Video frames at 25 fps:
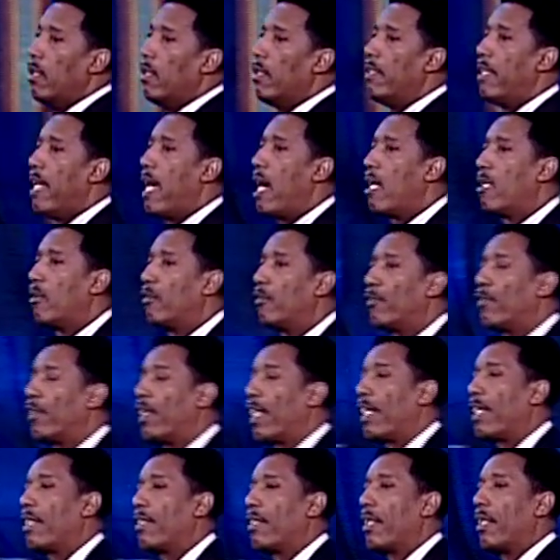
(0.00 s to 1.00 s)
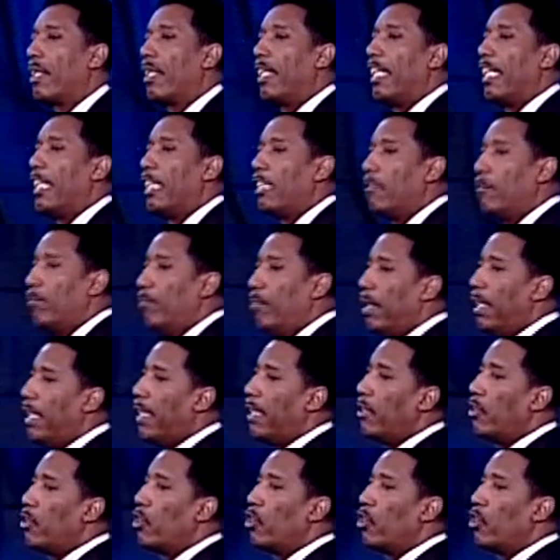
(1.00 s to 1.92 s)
Now faith is being